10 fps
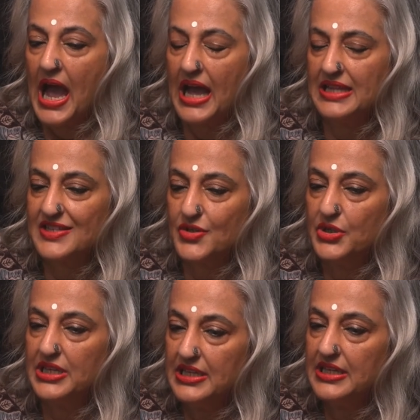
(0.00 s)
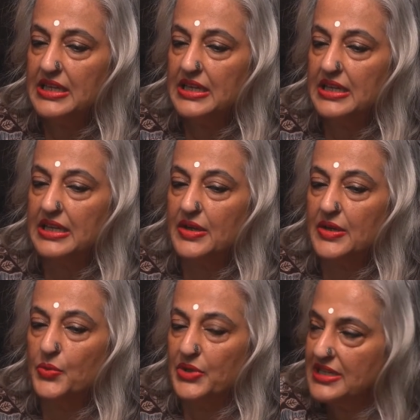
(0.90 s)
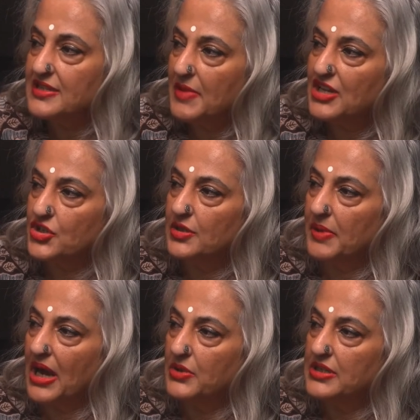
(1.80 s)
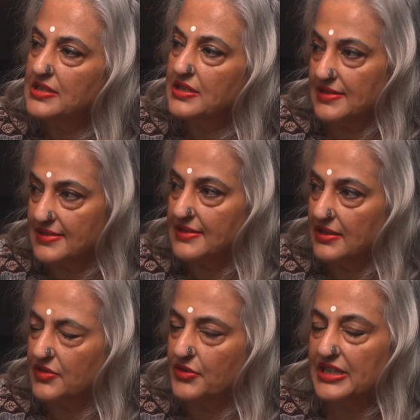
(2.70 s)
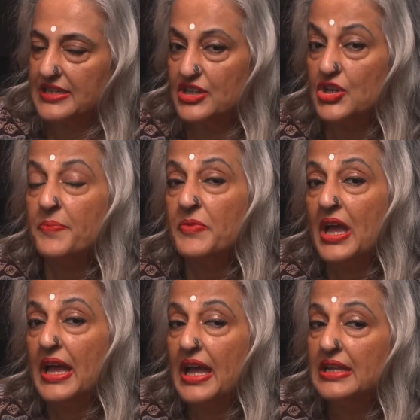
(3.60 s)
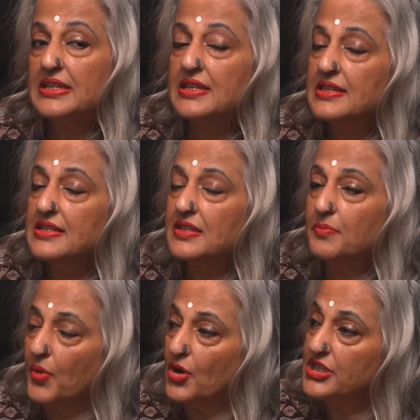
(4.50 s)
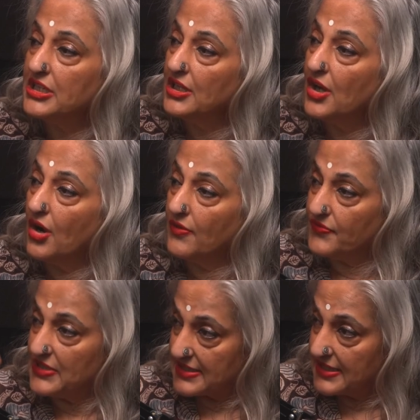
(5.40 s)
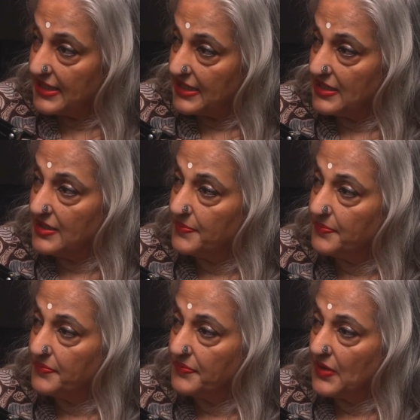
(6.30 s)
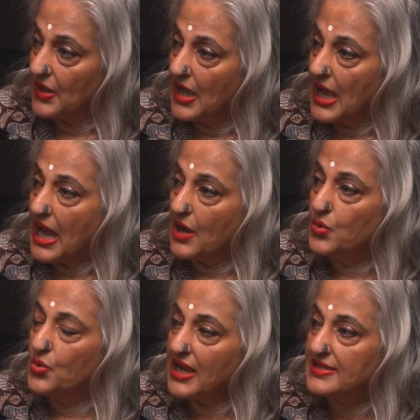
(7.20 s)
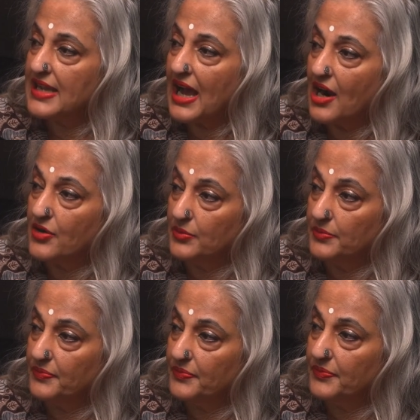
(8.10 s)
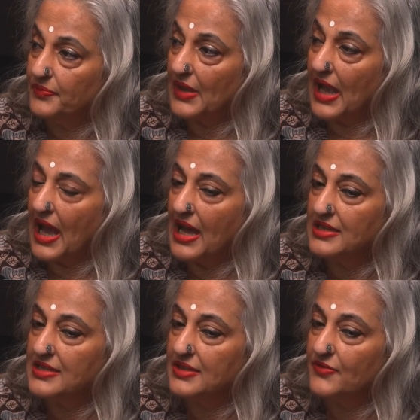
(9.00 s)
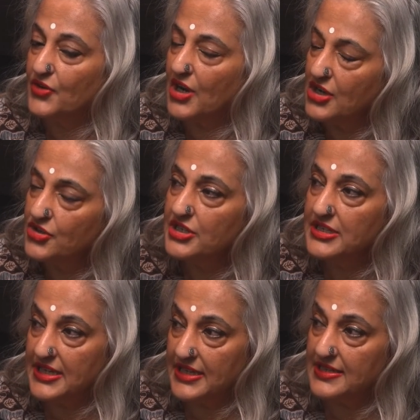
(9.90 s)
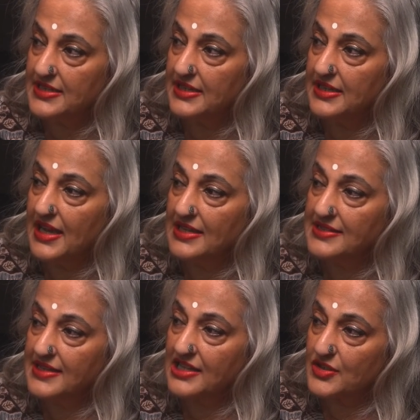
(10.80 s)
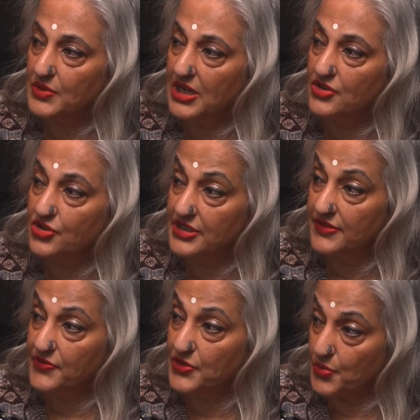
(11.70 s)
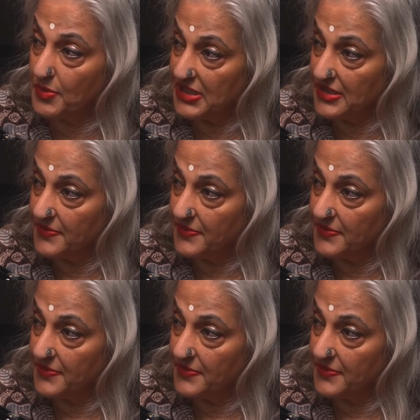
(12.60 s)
And so he, with his magical powers, he's a great sage, enters the body of this king who has a harem. And for 100 days, he has sex with 100 different women.